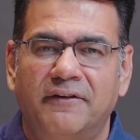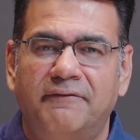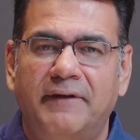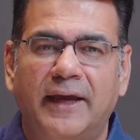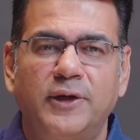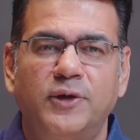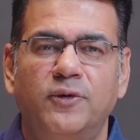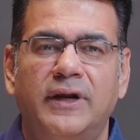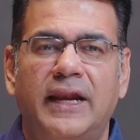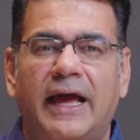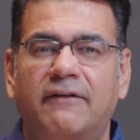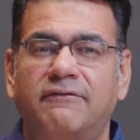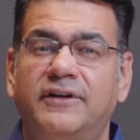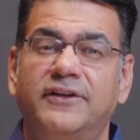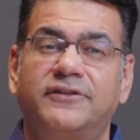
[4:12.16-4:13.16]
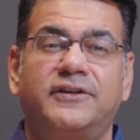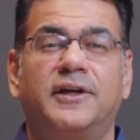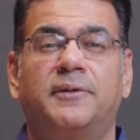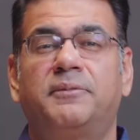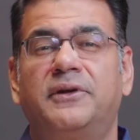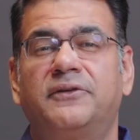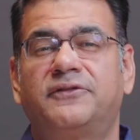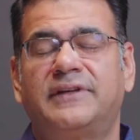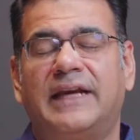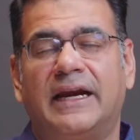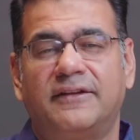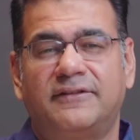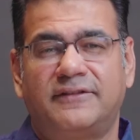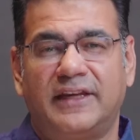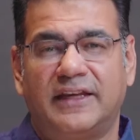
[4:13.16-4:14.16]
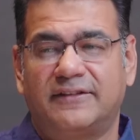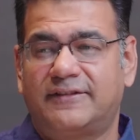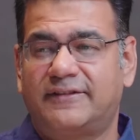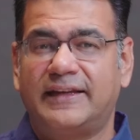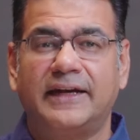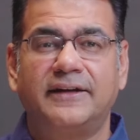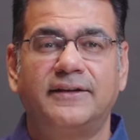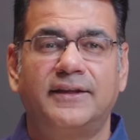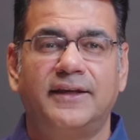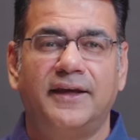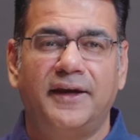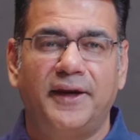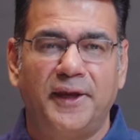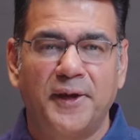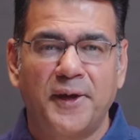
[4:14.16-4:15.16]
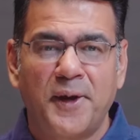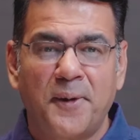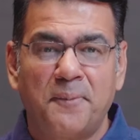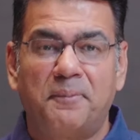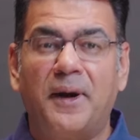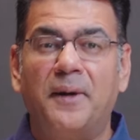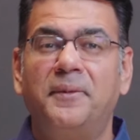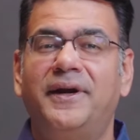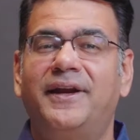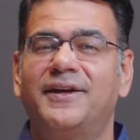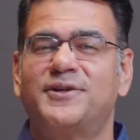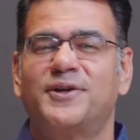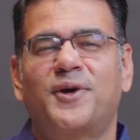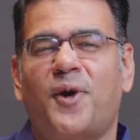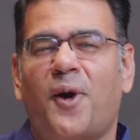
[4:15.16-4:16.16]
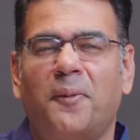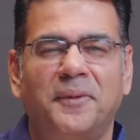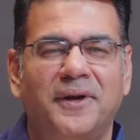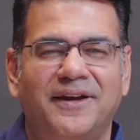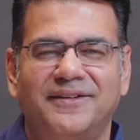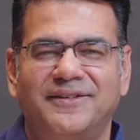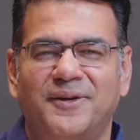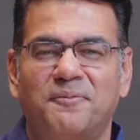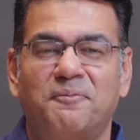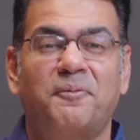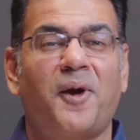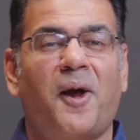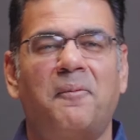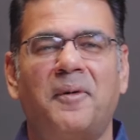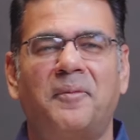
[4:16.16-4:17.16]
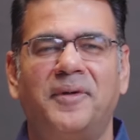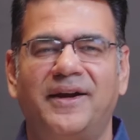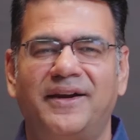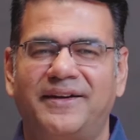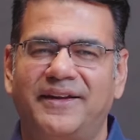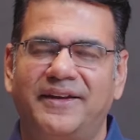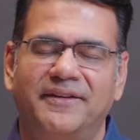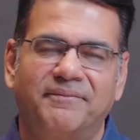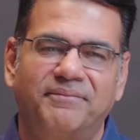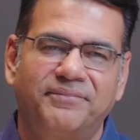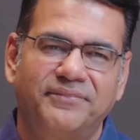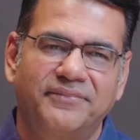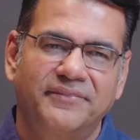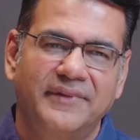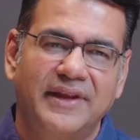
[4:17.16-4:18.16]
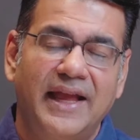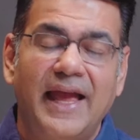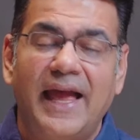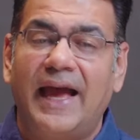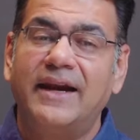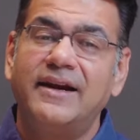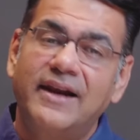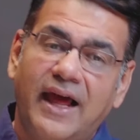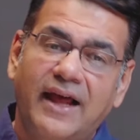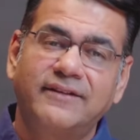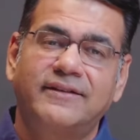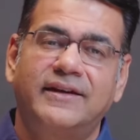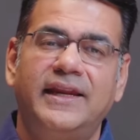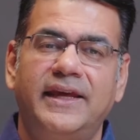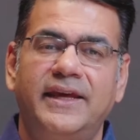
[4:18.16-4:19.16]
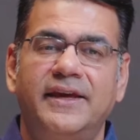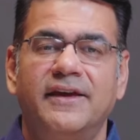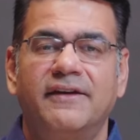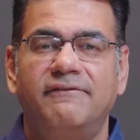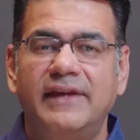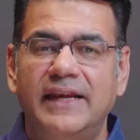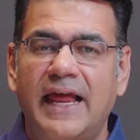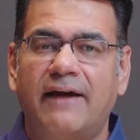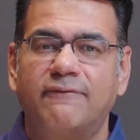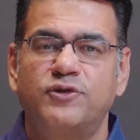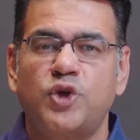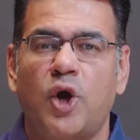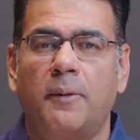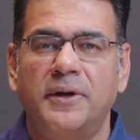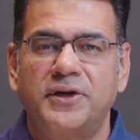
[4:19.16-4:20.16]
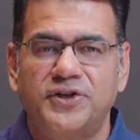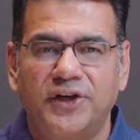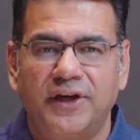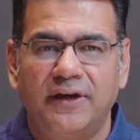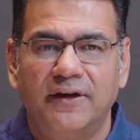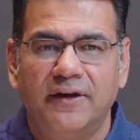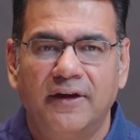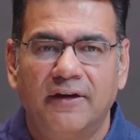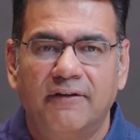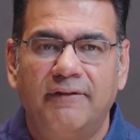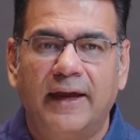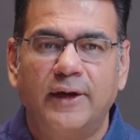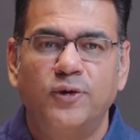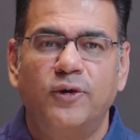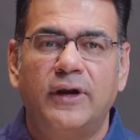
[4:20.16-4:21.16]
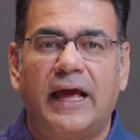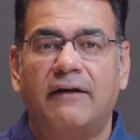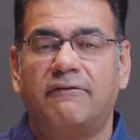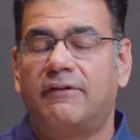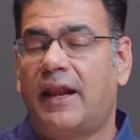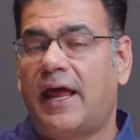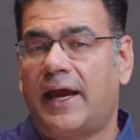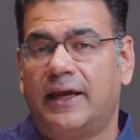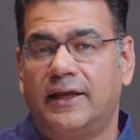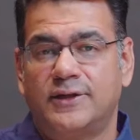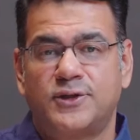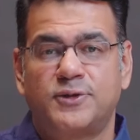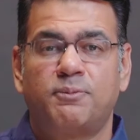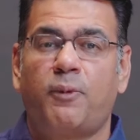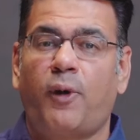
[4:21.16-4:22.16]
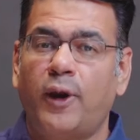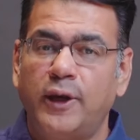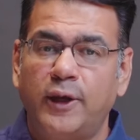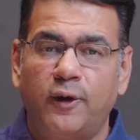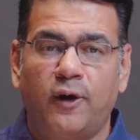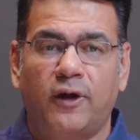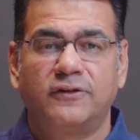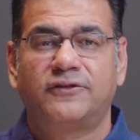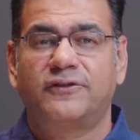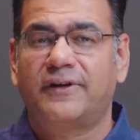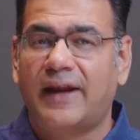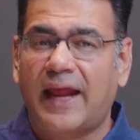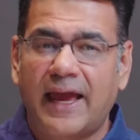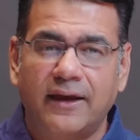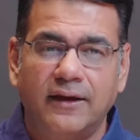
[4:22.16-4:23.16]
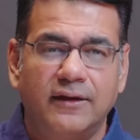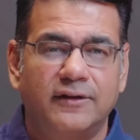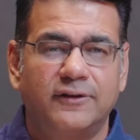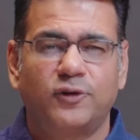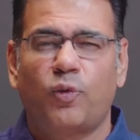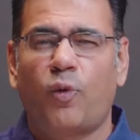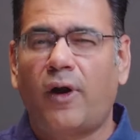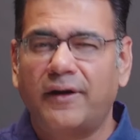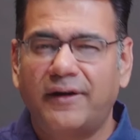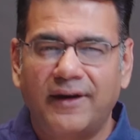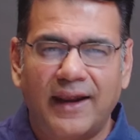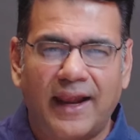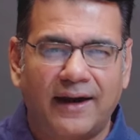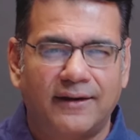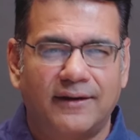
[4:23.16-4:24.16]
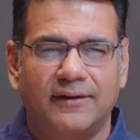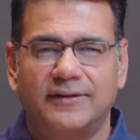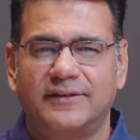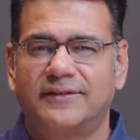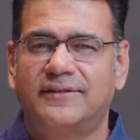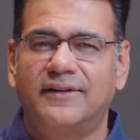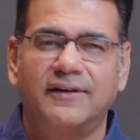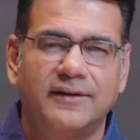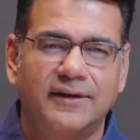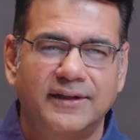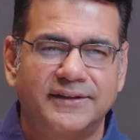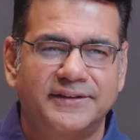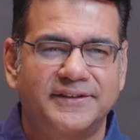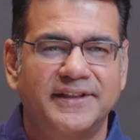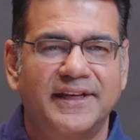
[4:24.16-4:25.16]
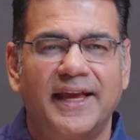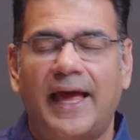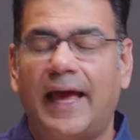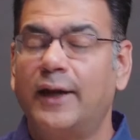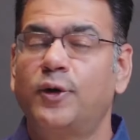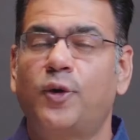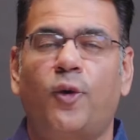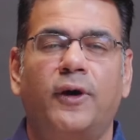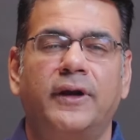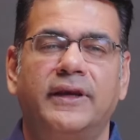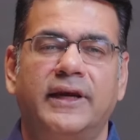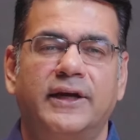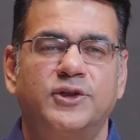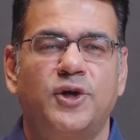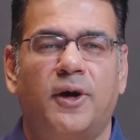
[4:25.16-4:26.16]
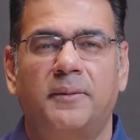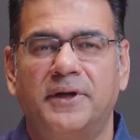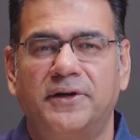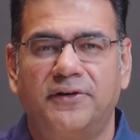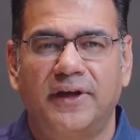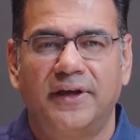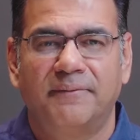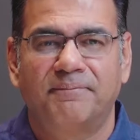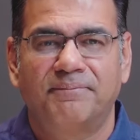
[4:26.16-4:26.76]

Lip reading: where you will have descriptive statistics, set theory, permutation combination, probability. And lastly, we'll have geometry, where you will have lines, polygons, triangles, quadrilaterals, circles, and coordinate geometry.